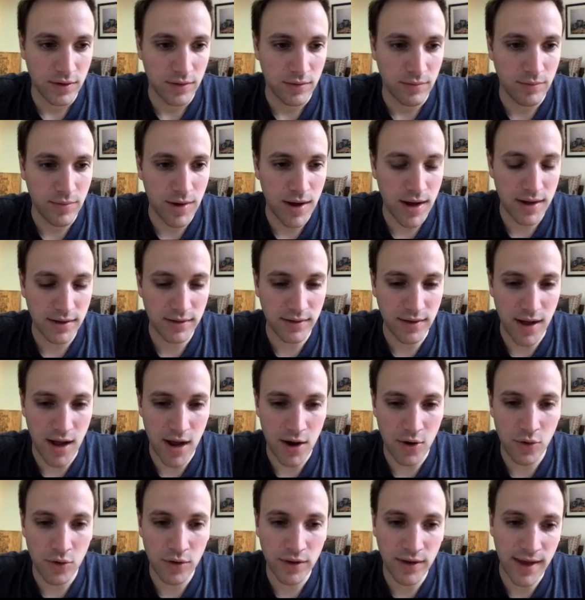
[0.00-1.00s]
But
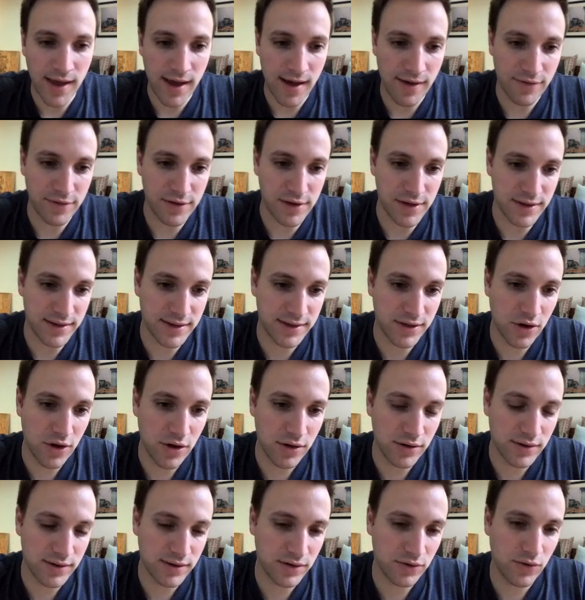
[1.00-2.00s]
I already have it
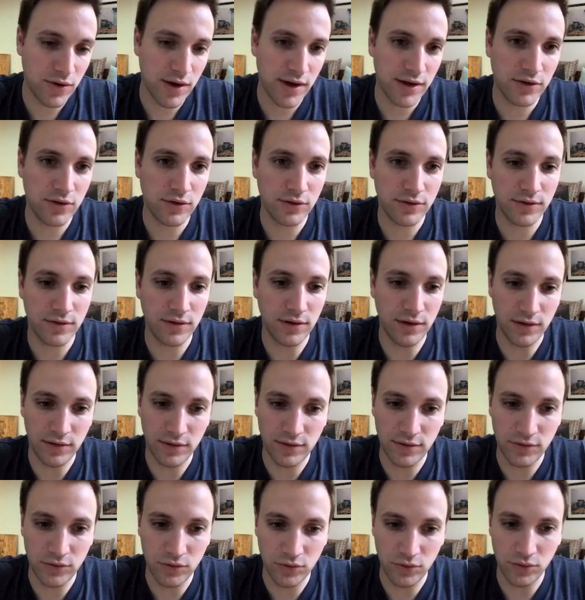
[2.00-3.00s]
installed, so I don't
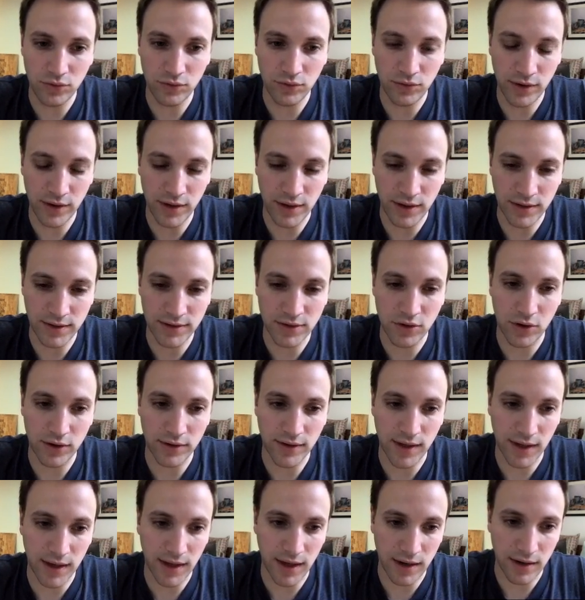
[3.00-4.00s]
need to install it
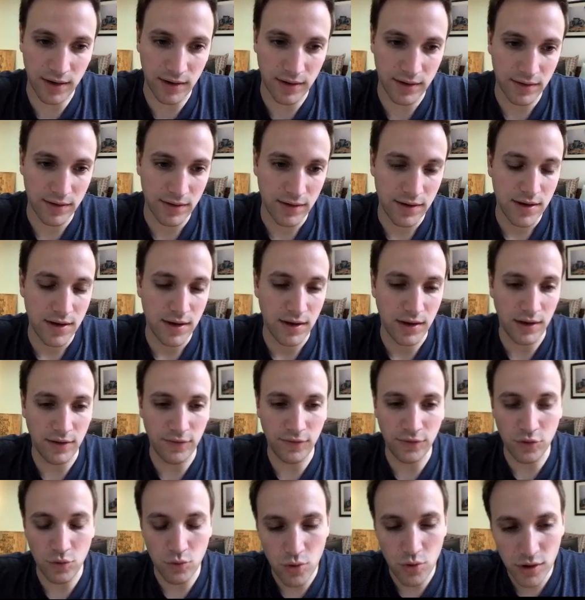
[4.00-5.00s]
again.
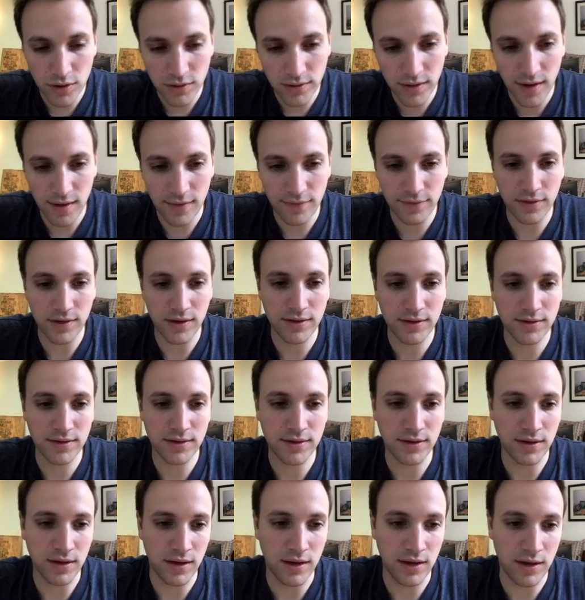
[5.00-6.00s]
If you won't have this,
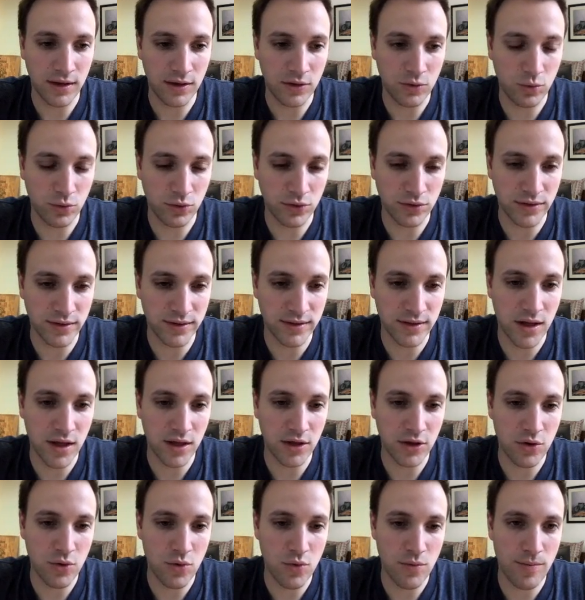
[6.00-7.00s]
it will install
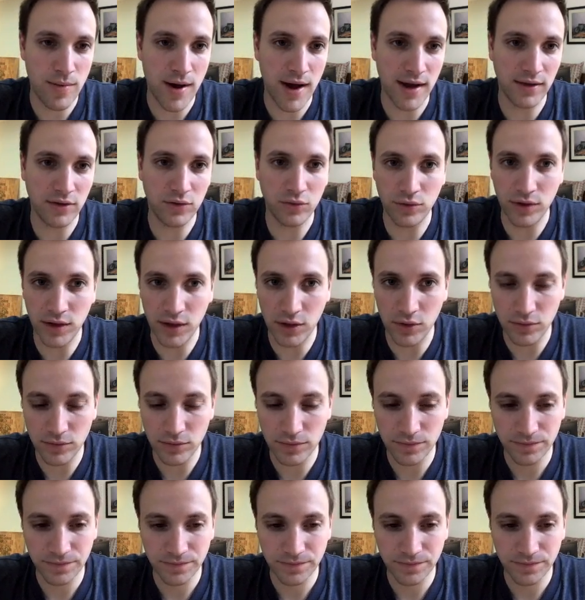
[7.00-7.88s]
you py2neo.